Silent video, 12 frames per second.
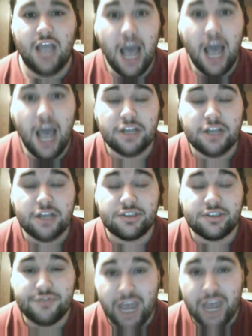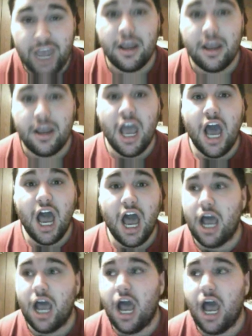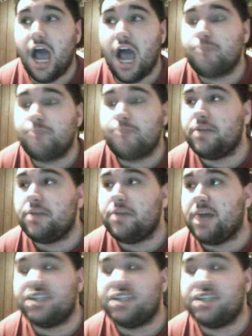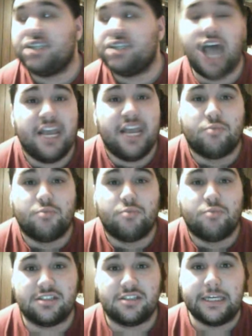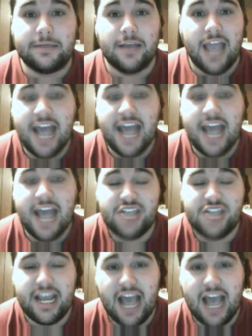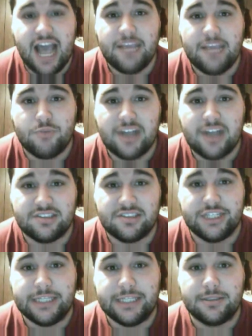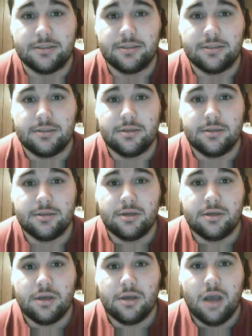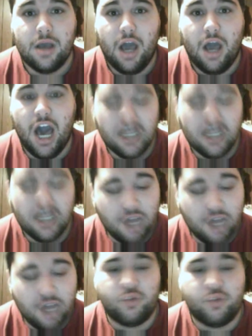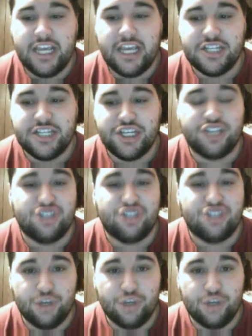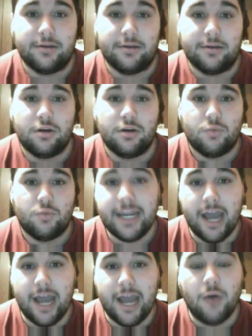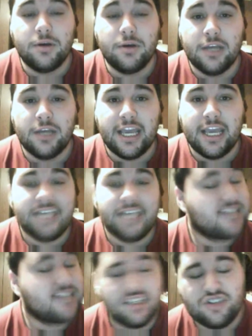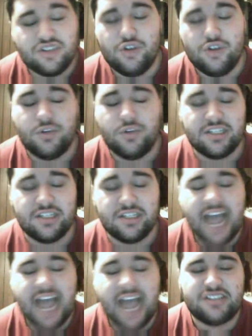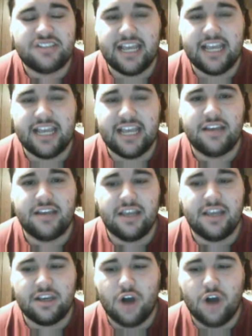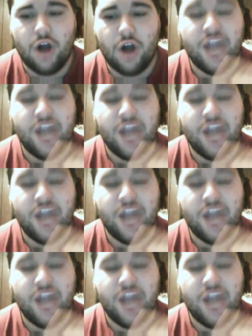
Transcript: I'm here to defend. I am wrestling. Hashtag I am wrestling. I love what Rikishi is doing right now. He's got this hashtag called